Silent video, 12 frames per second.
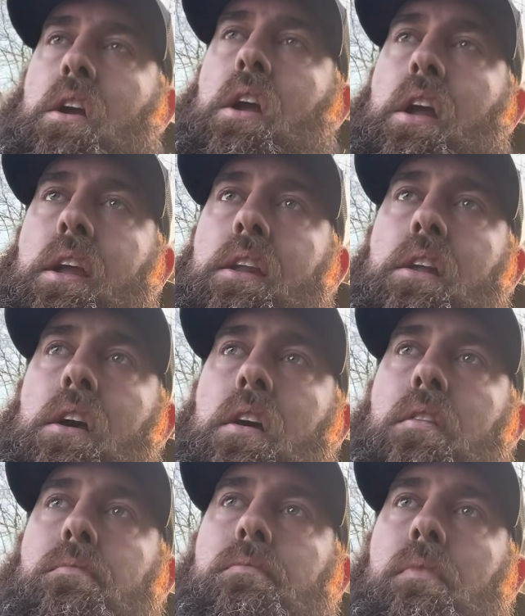and
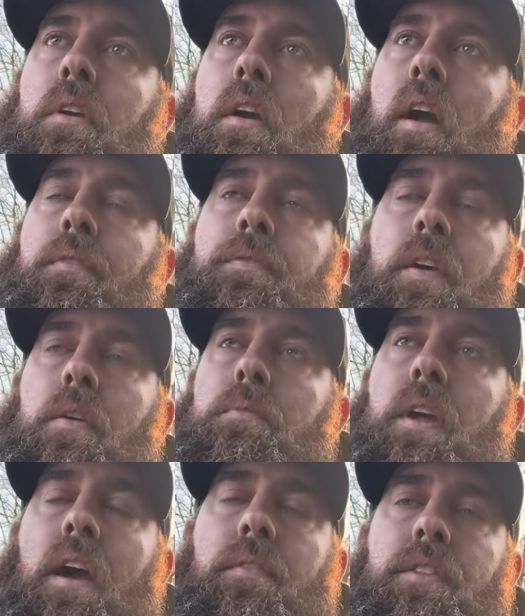I filmed
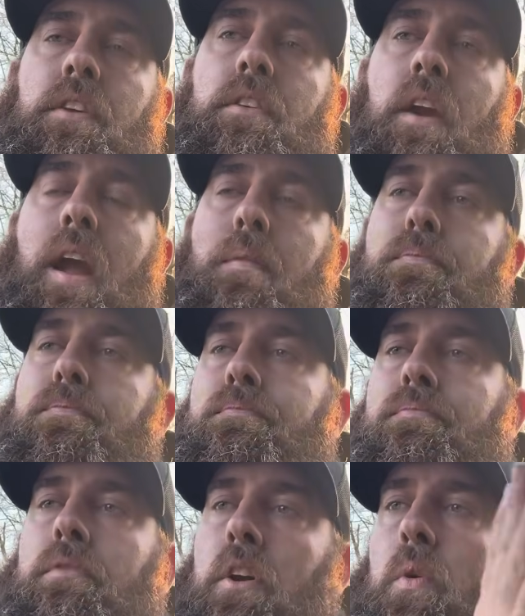half the crap
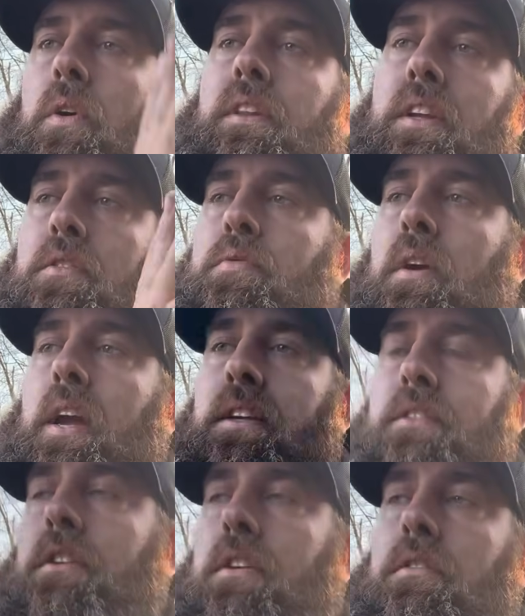going this way,
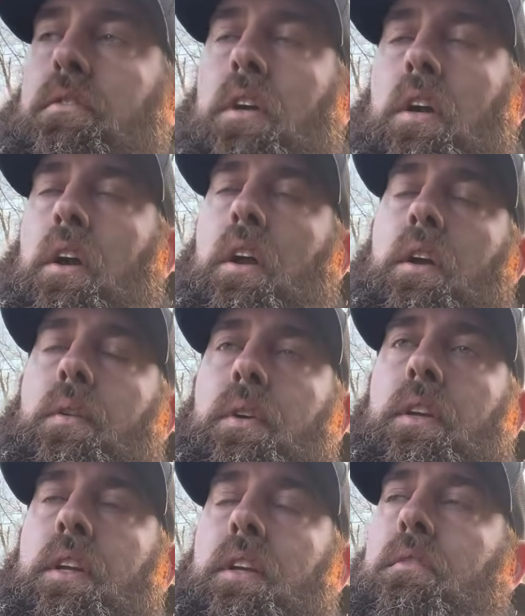so it
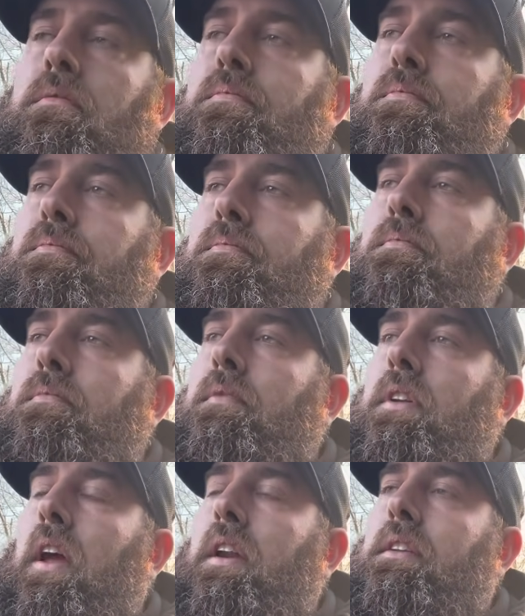really
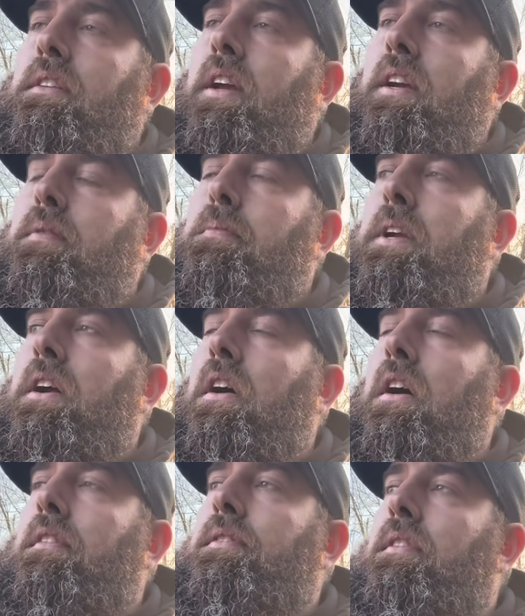kind of ticked me off,